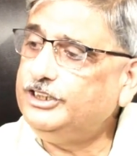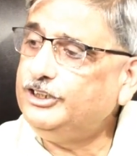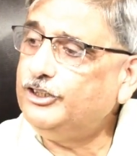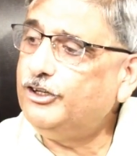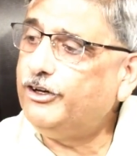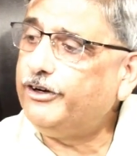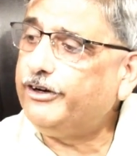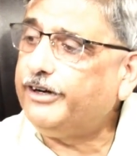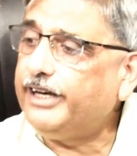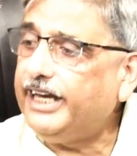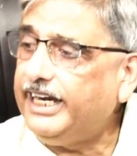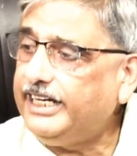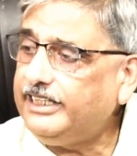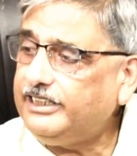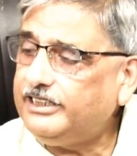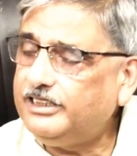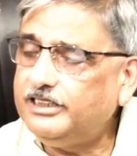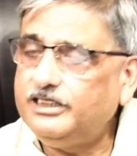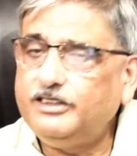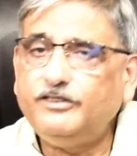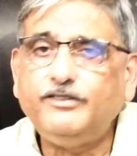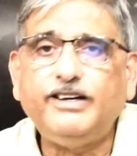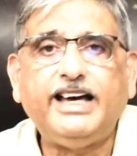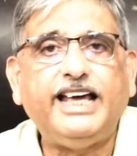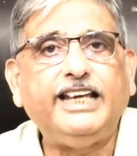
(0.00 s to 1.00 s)
your
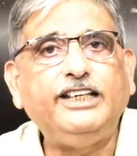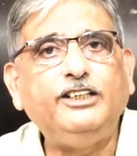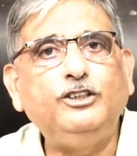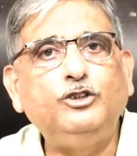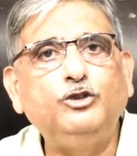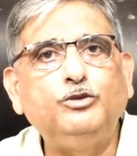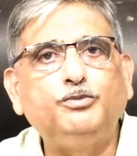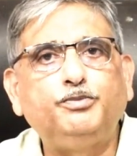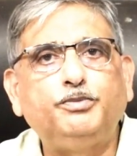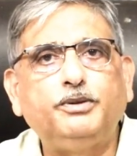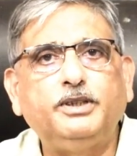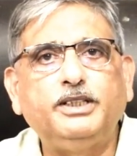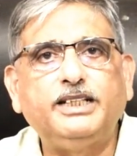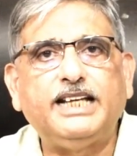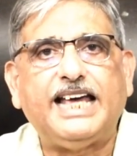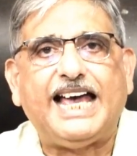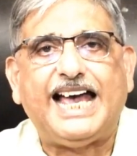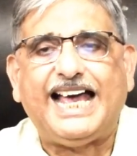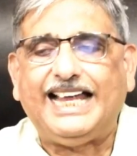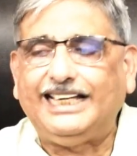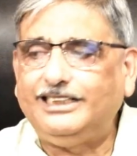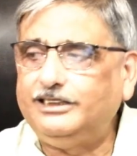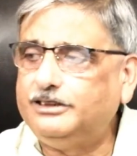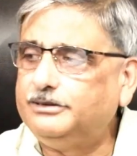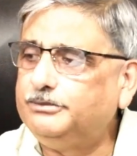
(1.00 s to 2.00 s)
rental value per
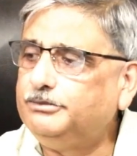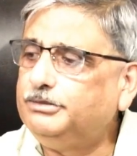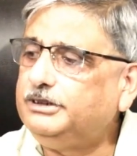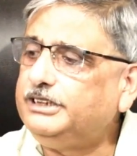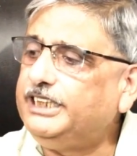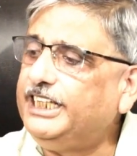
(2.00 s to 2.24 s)
annum